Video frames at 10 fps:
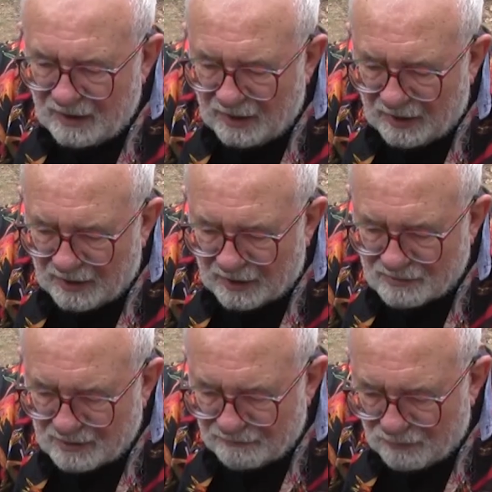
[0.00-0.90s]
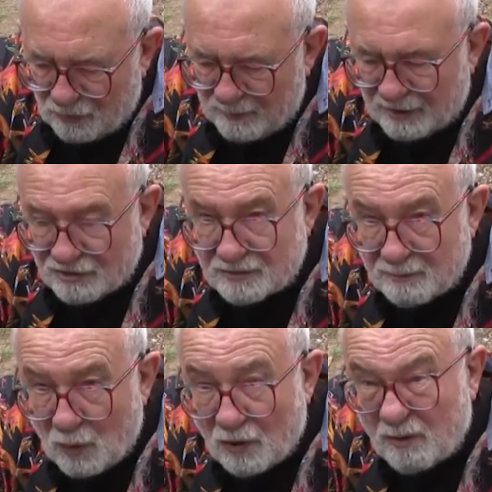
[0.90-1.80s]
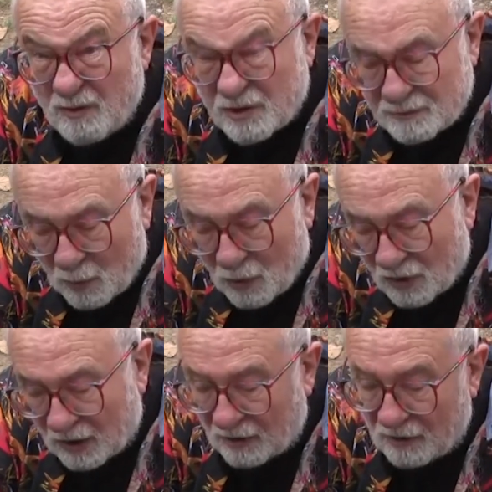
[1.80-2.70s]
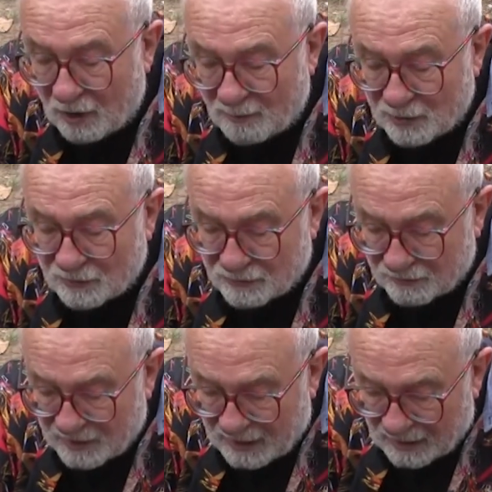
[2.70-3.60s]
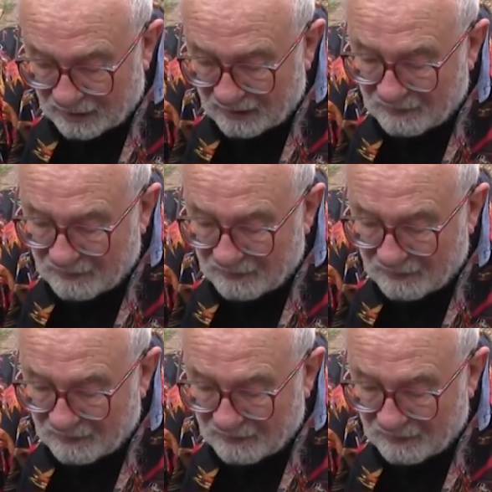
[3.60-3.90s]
and actually forming smaller and smaller globules of colour.